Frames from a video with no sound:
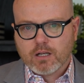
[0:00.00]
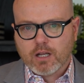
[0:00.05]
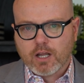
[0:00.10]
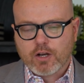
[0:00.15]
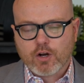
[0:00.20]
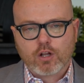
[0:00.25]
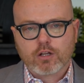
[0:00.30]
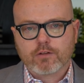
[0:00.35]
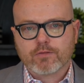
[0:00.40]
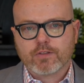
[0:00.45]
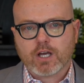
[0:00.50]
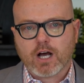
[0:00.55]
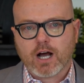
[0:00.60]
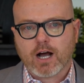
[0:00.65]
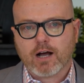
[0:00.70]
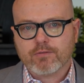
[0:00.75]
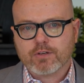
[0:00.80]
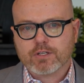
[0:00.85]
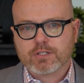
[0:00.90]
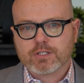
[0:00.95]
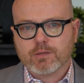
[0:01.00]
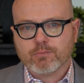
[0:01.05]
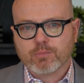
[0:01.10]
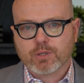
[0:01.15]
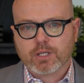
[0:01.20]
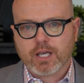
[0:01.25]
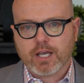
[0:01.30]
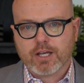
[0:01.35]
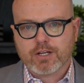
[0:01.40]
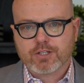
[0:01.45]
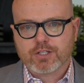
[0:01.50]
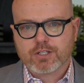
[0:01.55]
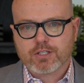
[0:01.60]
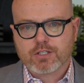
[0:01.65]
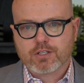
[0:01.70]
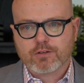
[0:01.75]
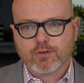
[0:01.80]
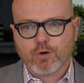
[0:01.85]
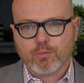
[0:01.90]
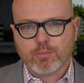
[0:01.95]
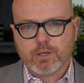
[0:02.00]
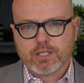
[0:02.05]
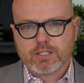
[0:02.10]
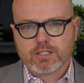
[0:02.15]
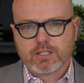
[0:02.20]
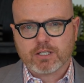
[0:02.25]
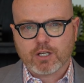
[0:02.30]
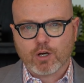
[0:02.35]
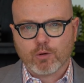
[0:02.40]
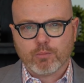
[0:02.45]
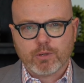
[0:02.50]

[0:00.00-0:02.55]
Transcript: and all of the obvious implications of obesity.